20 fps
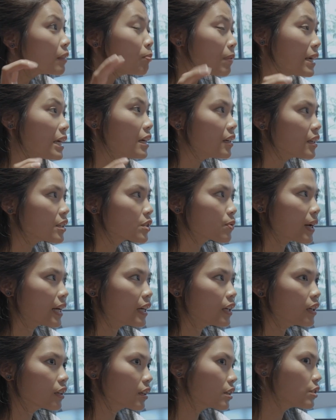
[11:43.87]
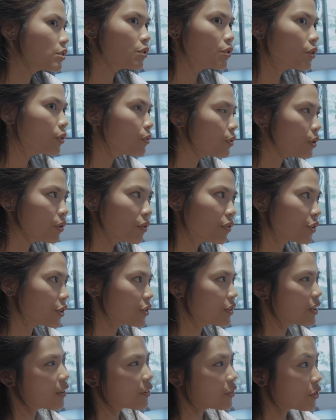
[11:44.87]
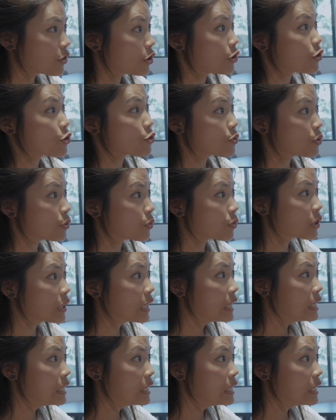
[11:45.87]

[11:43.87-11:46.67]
beings, right? Because you don't know if they're telling you the truth.